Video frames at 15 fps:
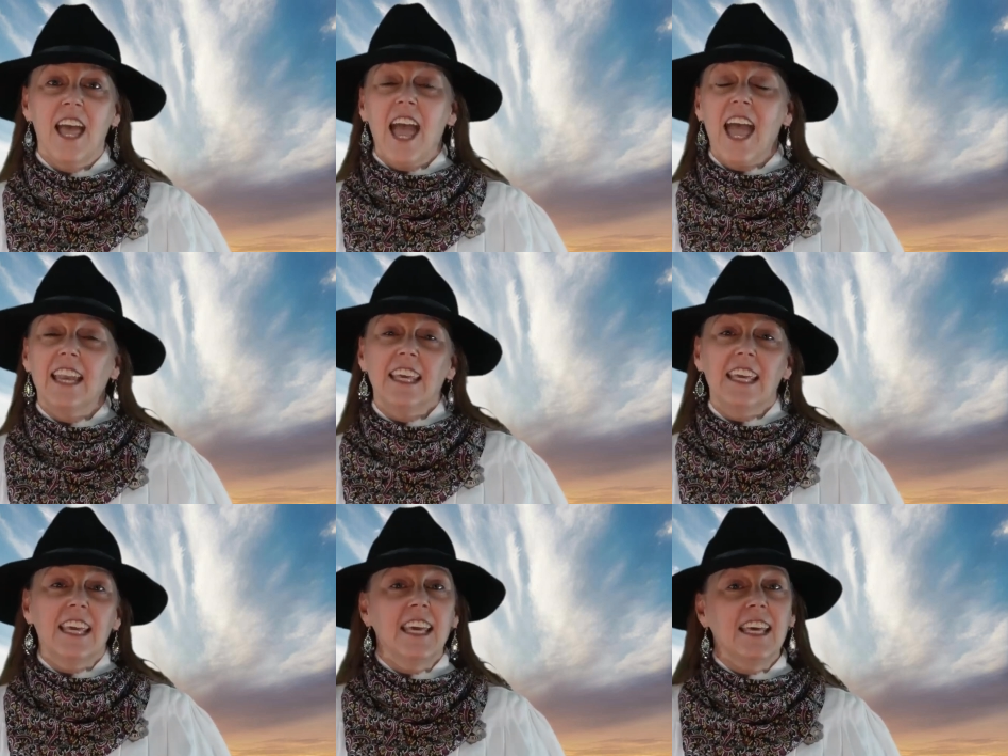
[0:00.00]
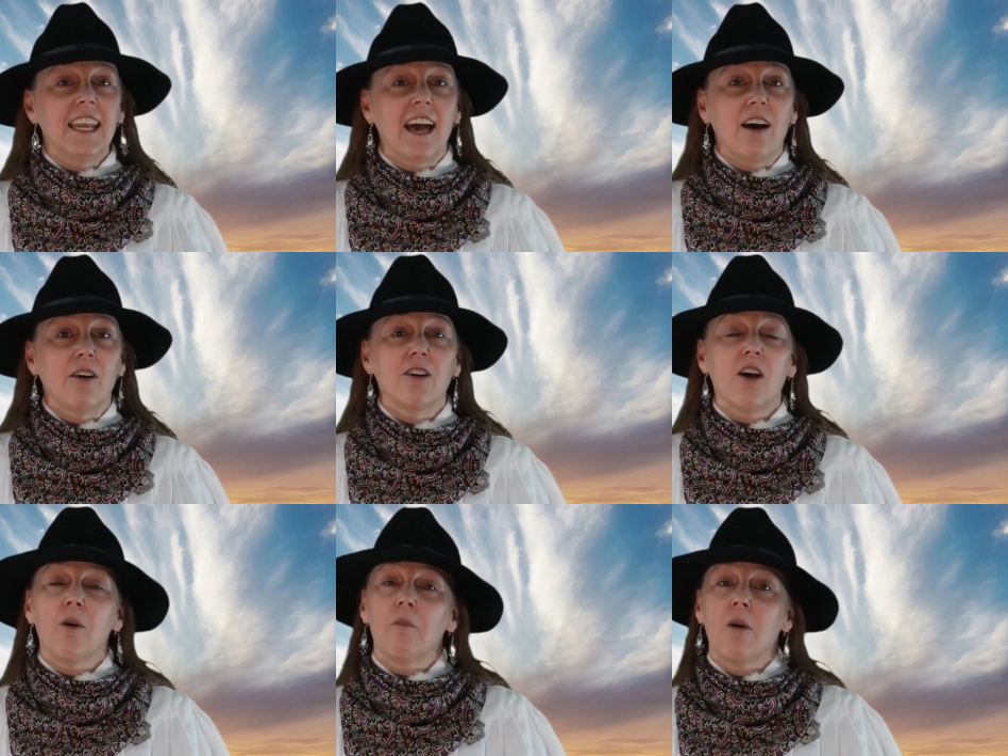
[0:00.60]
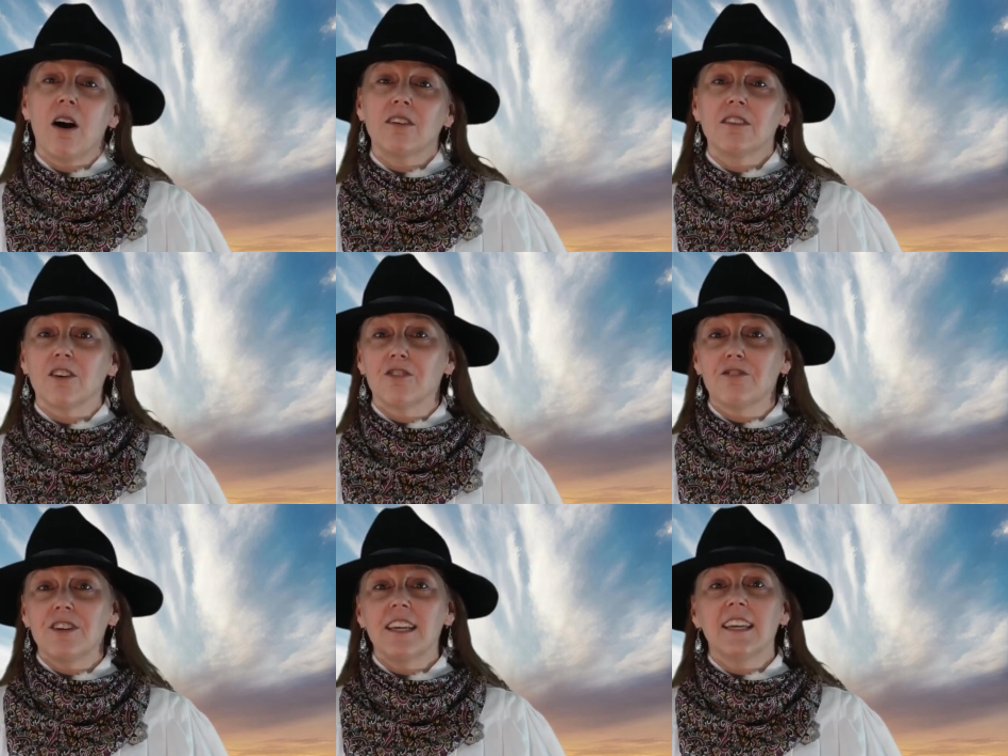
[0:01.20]
and he hid out among the
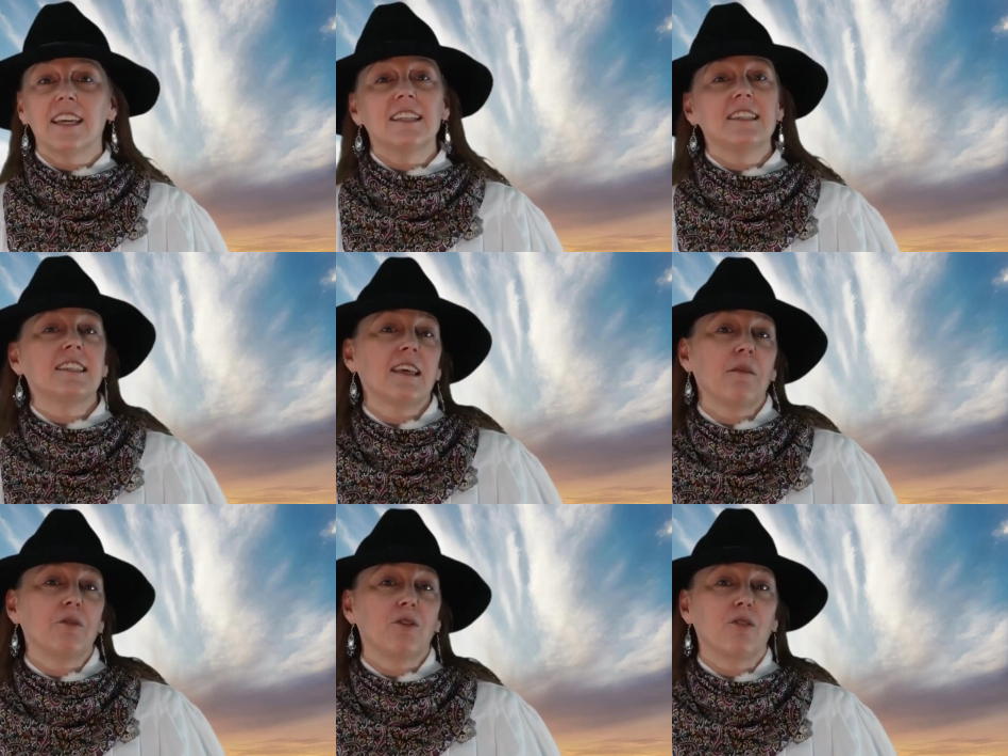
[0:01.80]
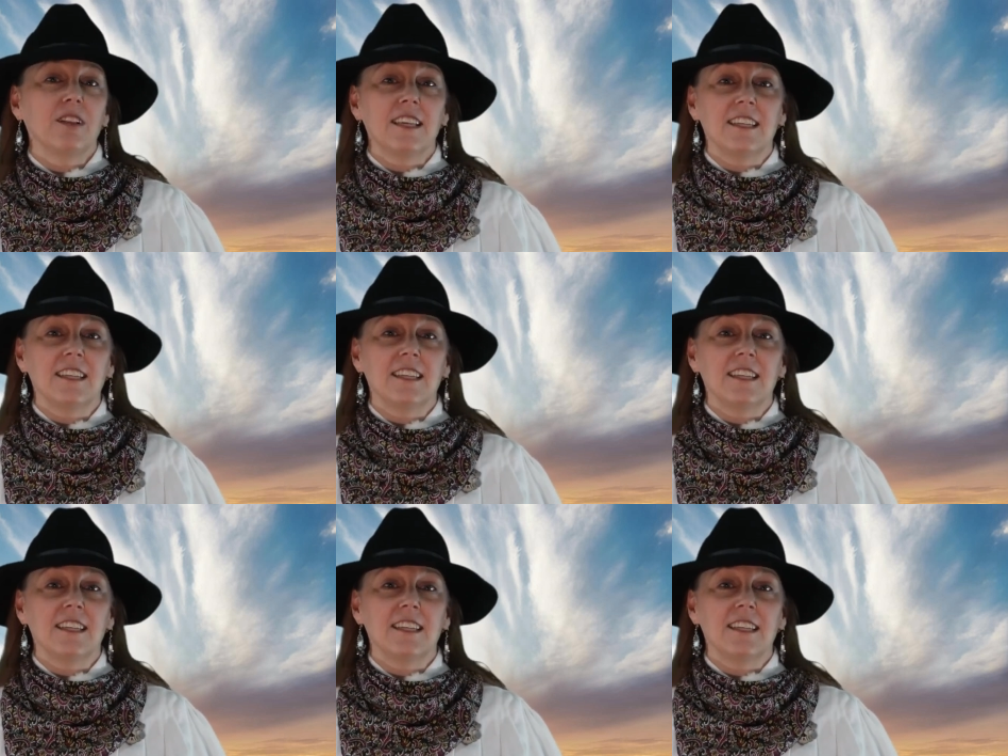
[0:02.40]
Creek and Seminole